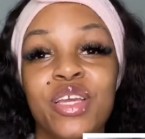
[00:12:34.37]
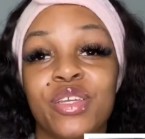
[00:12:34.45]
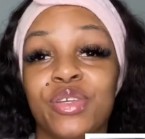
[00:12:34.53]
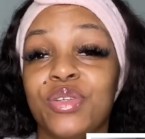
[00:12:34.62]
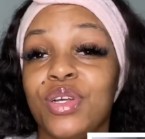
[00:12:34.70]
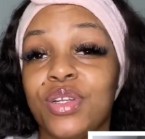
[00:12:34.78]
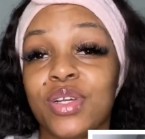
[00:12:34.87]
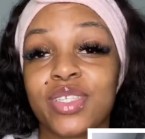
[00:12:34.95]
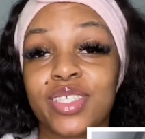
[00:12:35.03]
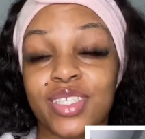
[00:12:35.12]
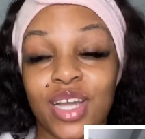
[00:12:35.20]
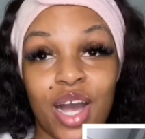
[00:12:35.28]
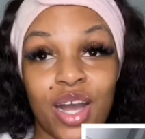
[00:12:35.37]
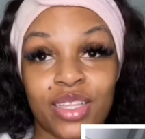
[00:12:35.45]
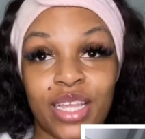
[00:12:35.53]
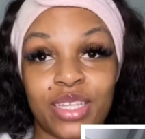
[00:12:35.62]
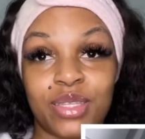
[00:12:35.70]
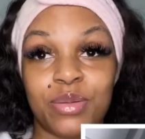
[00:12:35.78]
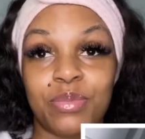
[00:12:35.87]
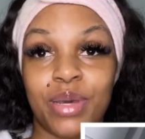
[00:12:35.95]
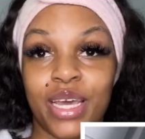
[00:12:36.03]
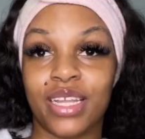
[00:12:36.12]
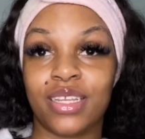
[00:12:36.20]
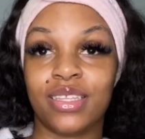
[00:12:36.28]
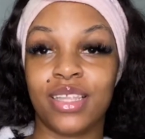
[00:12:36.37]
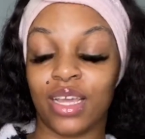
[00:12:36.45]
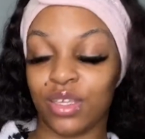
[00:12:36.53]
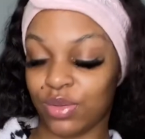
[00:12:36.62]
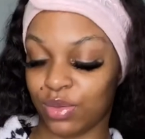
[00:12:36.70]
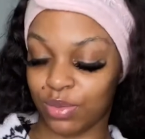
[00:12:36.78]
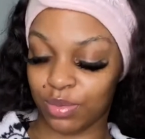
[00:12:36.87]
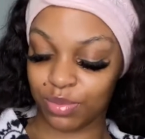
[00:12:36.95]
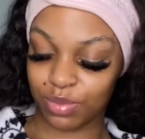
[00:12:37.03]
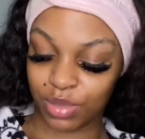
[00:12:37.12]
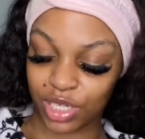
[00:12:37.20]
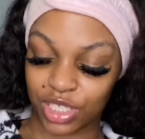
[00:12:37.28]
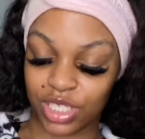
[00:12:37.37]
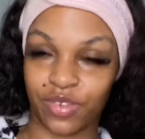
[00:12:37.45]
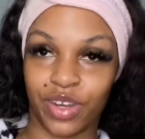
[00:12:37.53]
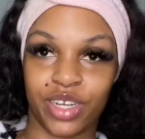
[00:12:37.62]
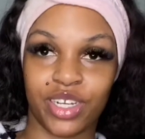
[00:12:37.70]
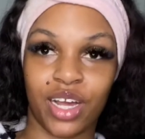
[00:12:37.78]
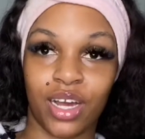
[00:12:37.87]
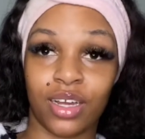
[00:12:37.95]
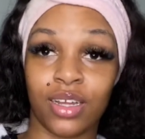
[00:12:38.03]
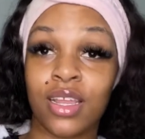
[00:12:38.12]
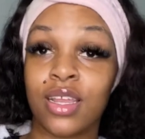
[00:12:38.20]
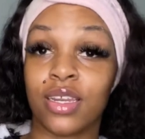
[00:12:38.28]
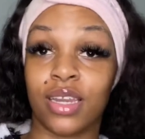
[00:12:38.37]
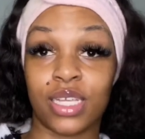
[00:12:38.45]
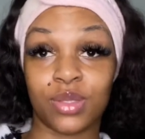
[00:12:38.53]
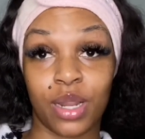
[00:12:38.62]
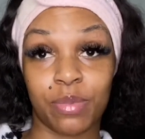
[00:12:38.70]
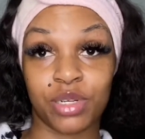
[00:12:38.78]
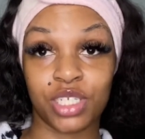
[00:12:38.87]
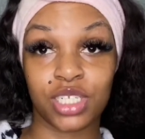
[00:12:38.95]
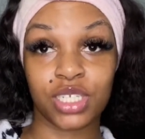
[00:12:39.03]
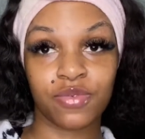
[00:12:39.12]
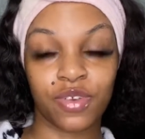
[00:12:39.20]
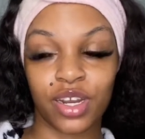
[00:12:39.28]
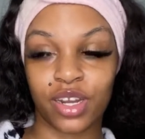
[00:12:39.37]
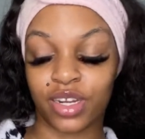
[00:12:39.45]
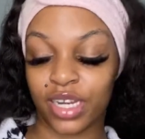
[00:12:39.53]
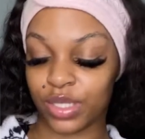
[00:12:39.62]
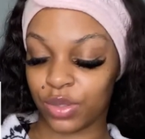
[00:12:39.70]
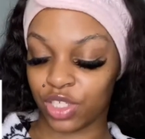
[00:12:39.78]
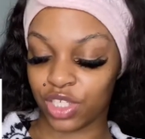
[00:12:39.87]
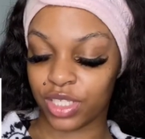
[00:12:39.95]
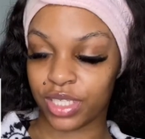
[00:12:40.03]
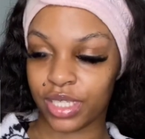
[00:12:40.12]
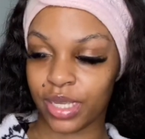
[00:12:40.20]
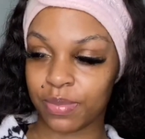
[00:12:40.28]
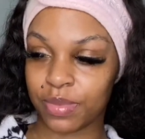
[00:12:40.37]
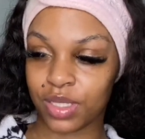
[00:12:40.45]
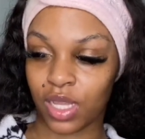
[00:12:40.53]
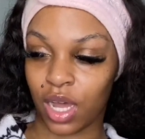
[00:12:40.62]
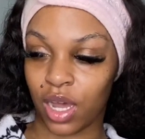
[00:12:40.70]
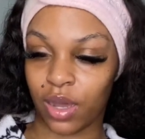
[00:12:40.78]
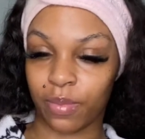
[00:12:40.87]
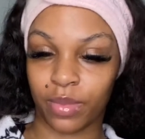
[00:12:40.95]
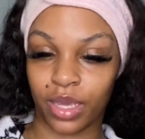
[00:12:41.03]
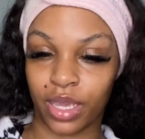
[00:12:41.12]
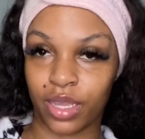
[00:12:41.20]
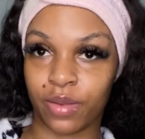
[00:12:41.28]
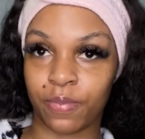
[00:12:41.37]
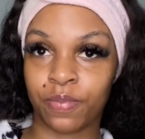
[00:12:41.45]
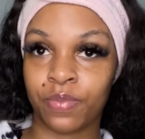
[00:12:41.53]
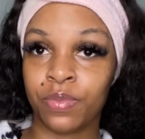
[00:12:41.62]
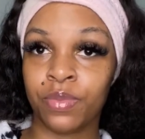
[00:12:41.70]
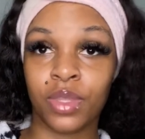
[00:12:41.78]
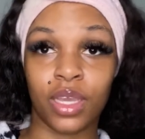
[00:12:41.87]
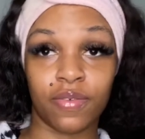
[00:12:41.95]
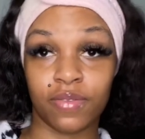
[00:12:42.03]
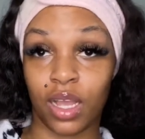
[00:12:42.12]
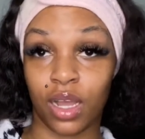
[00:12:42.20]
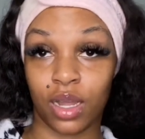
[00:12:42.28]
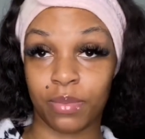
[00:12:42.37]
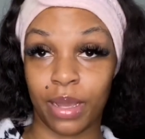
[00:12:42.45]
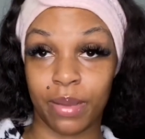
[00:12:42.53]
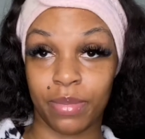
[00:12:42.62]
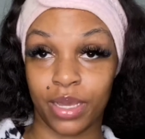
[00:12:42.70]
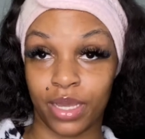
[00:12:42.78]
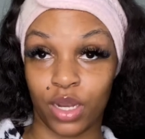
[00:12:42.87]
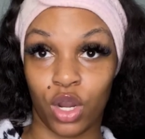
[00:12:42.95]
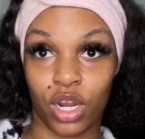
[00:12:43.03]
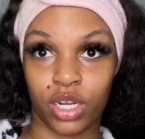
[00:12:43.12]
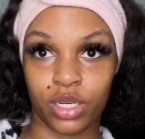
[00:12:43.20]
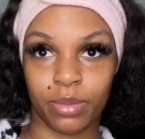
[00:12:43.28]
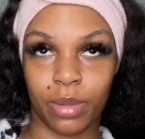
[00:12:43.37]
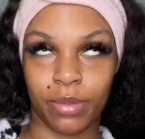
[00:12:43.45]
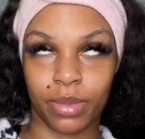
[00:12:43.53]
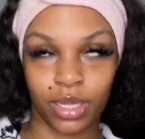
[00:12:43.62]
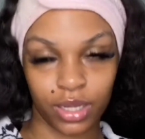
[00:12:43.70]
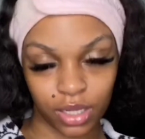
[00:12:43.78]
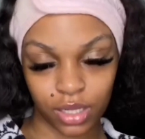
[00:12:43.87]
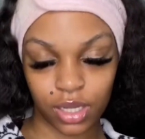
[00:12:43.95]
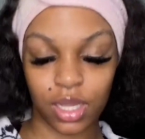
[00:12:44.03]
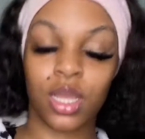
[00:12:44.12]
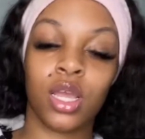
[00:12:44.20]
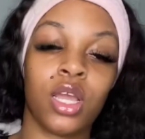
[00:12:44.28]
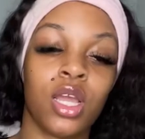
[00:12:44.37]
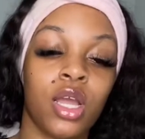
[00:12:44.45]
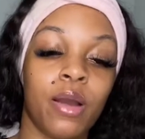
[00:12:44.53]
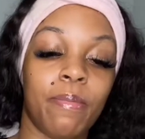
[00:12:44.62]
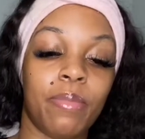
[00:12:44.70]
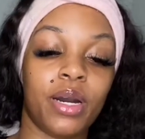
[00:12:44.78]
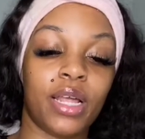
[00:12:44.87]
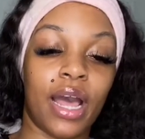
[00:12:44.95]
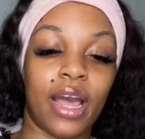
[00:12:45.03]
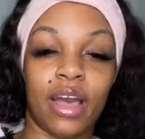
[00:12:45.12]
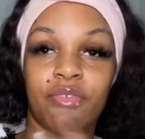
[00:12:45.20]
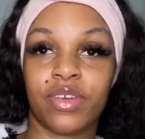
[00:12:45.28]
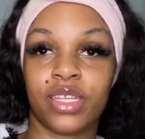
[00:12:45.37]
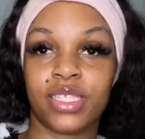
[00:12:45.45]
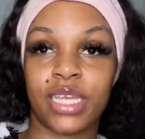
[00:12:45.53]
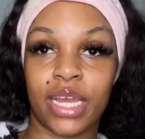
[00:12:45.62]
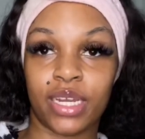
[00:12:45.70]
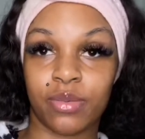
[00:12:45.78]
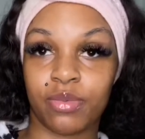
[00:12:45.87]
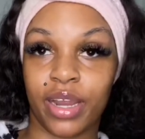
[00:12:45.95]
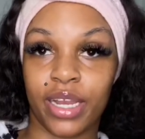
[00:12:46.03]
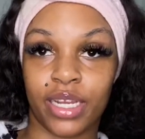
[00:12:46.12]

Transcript: you know those dog, like the bed that you purchase for your dog? That's what I purchased for her. That's what she sleeps in, if not on my bed or under my bed. But I have it tied up right